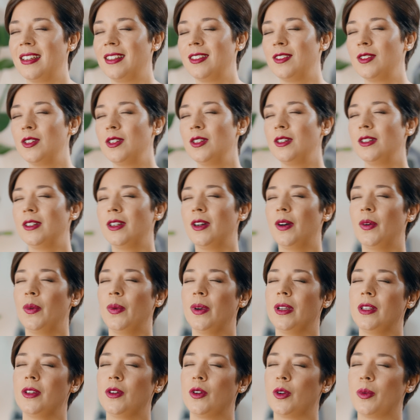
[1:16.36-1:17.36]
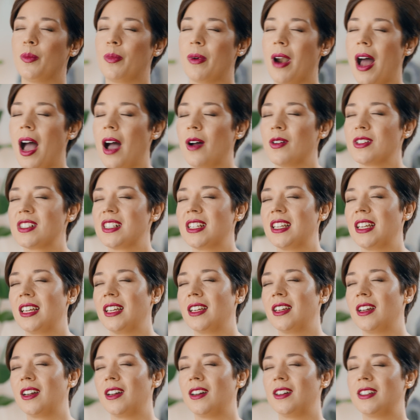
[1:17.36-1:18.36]
Do you know when you're
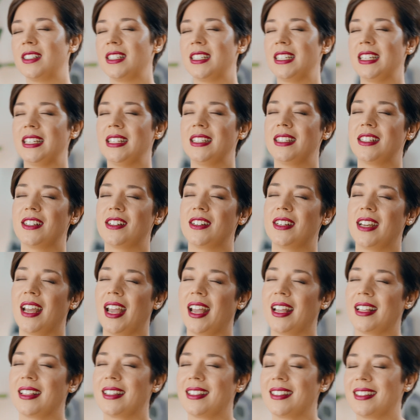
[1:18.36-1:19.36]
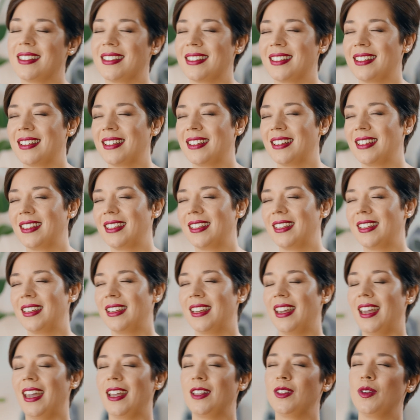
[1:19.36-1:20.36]
browsing on the internet
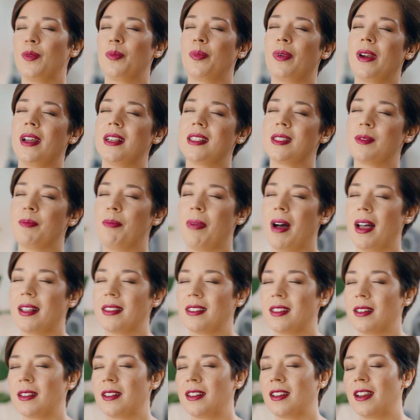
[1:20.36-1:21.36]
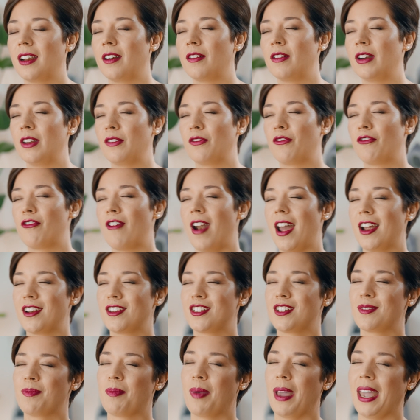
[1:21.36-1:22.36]
and you press button
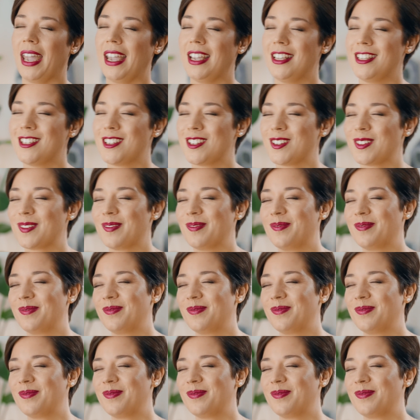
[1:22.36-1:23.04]
refresh page?